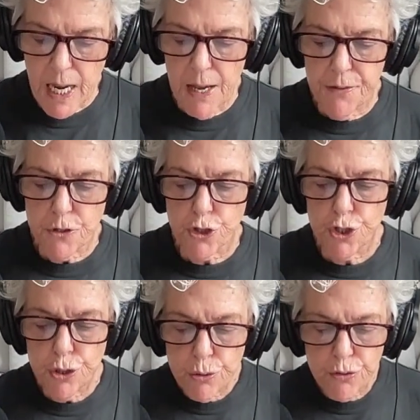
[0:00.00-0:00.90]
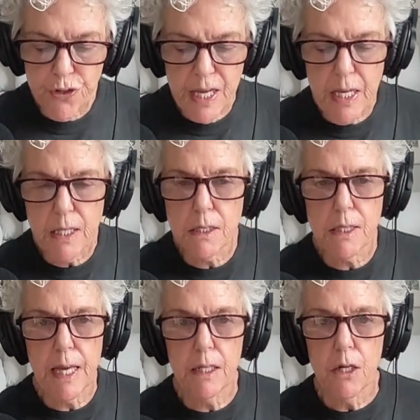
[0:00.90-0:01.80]
And there are two things
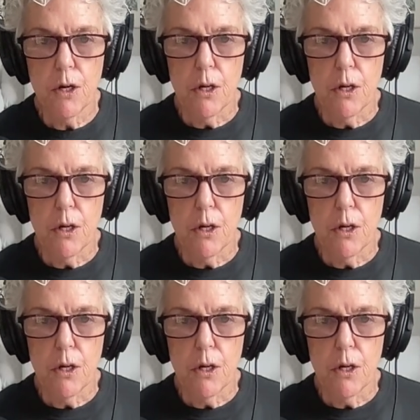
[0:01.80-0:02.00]
that